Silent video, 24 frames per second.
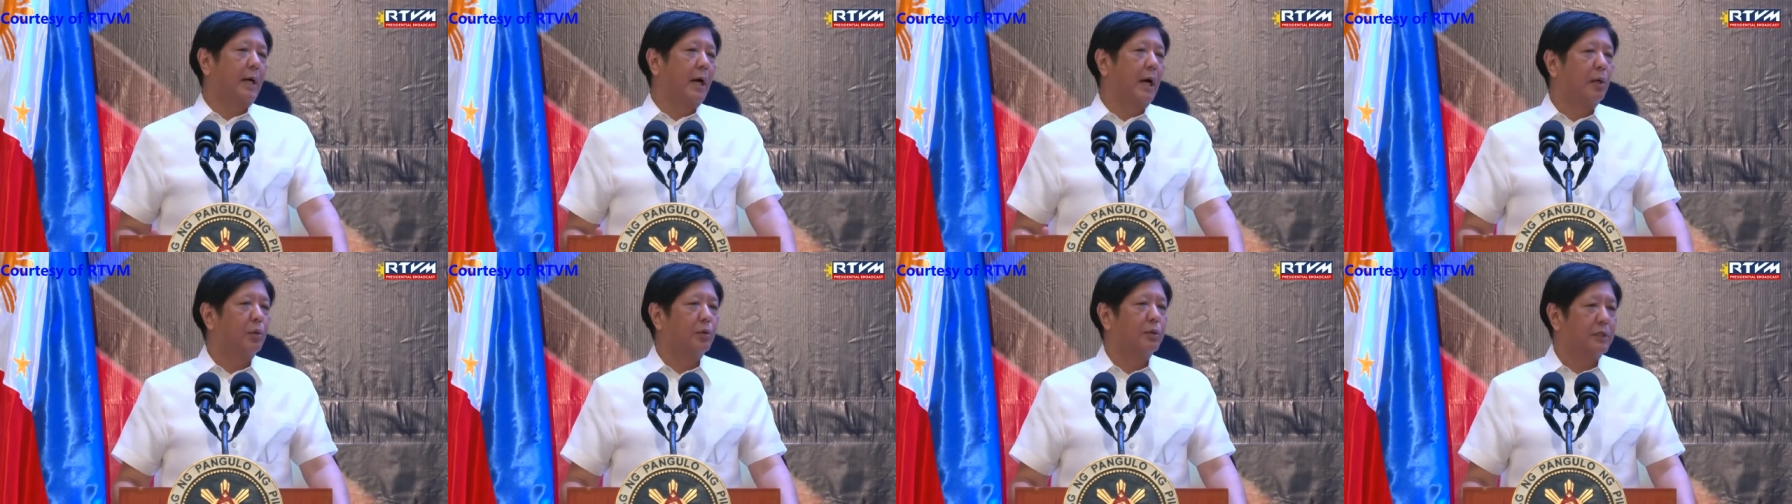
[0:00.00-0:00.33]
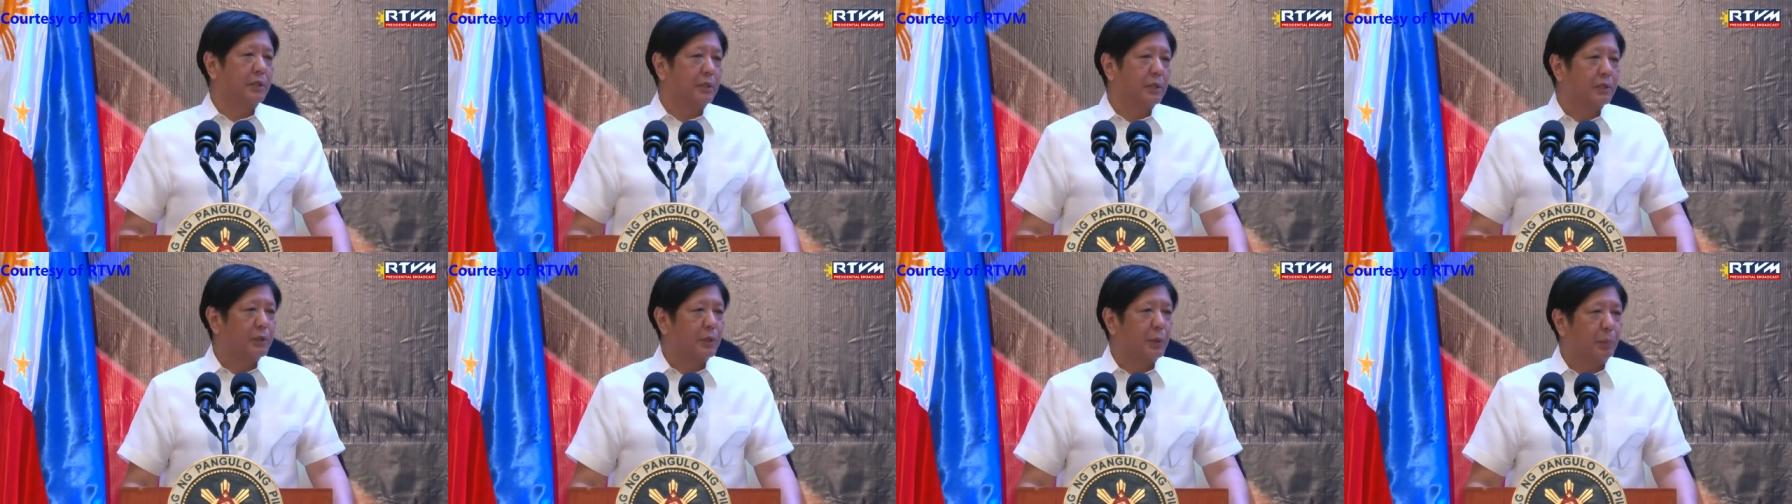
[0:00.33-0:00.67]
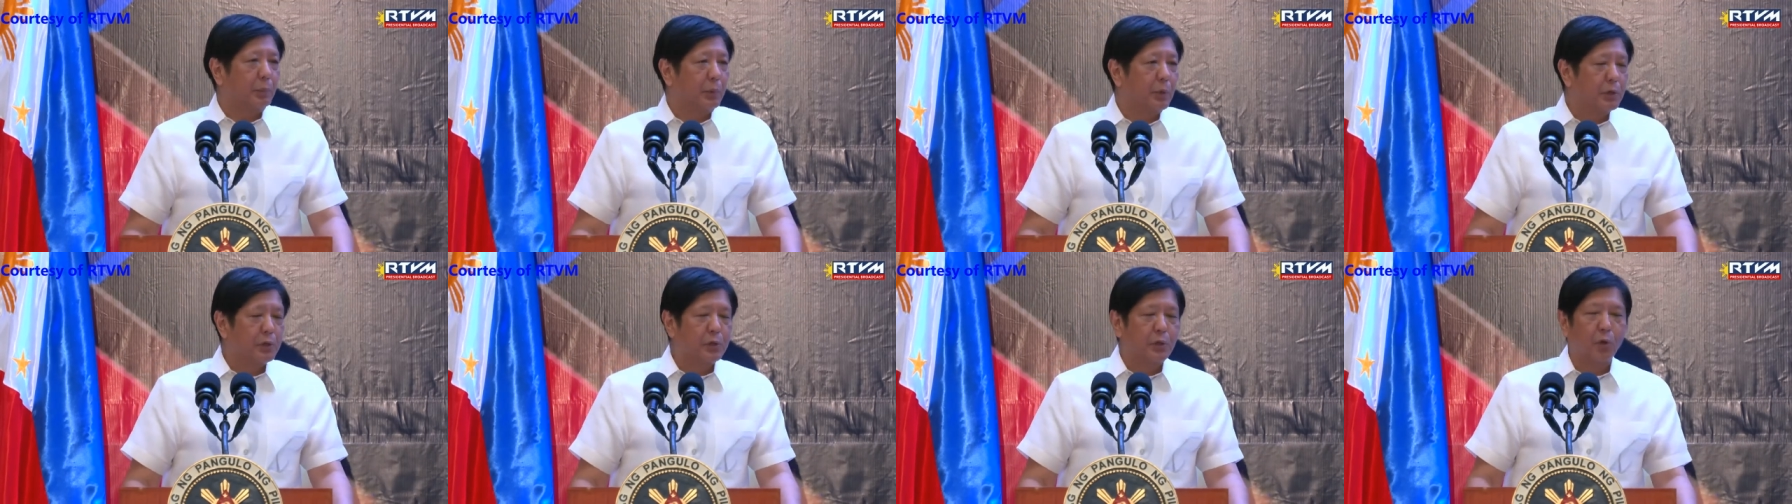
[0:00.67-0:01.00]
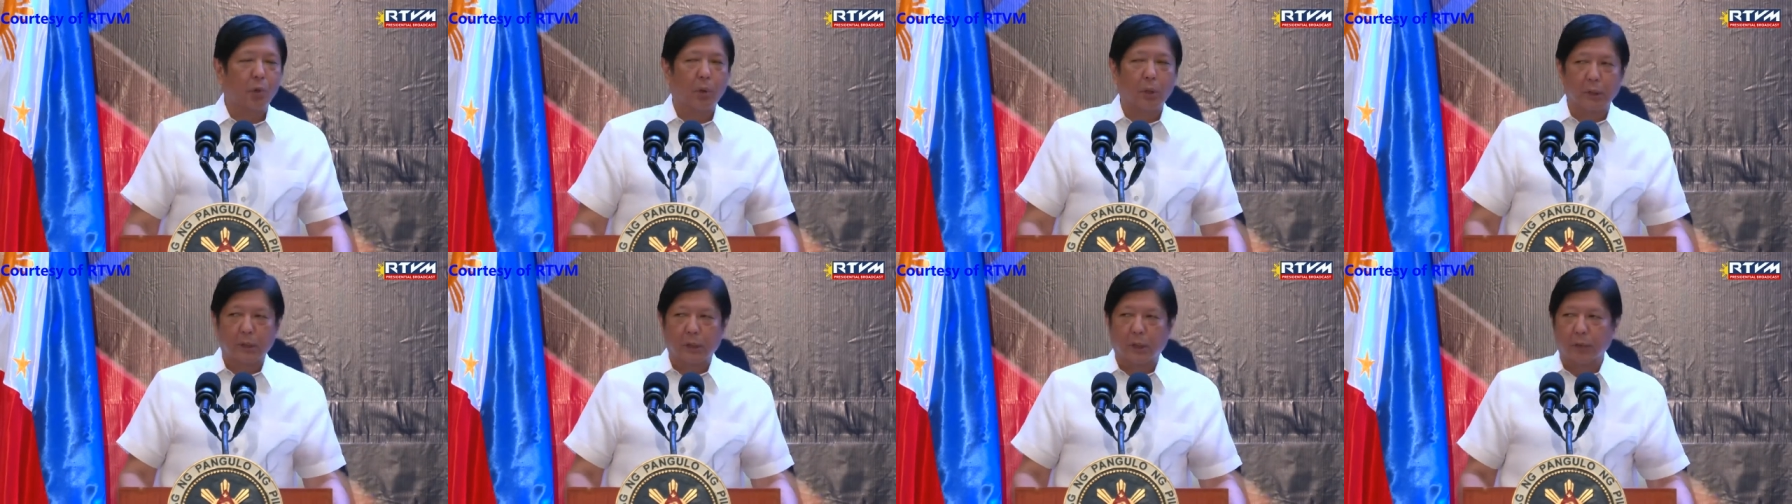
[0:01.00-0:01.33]
houses to
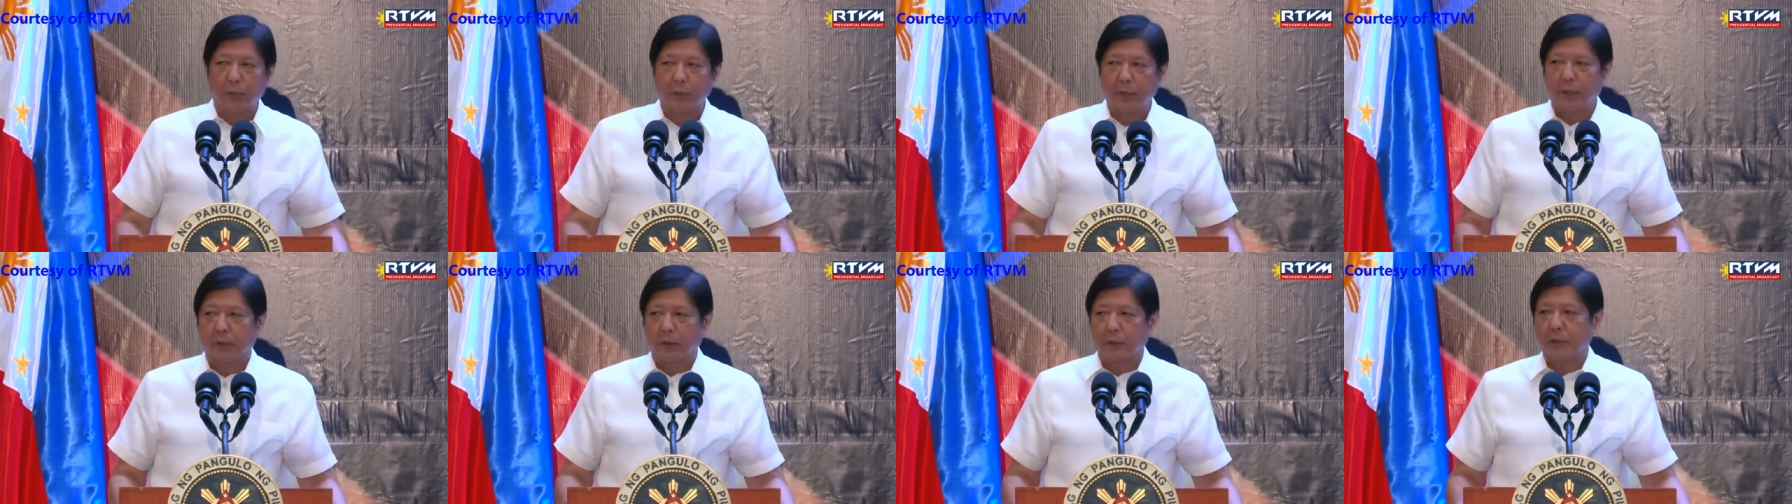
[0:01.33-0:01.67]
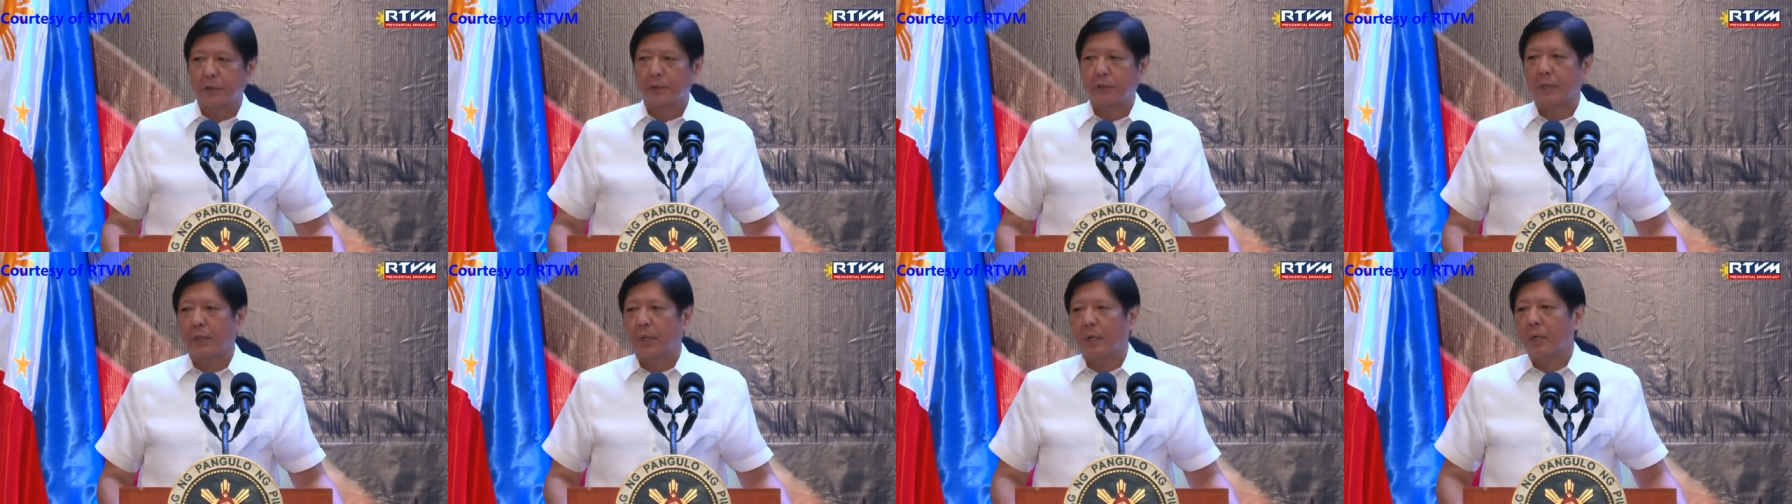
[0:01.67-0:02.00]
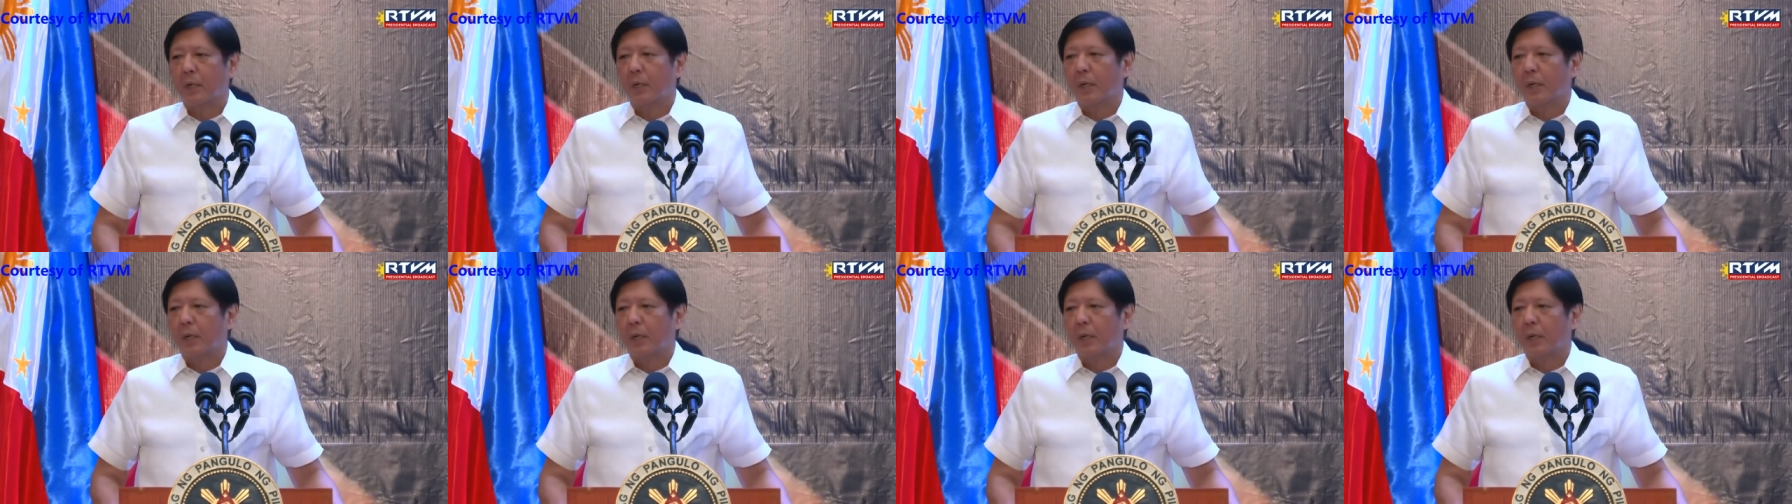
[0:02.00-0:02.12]
pursue our careers,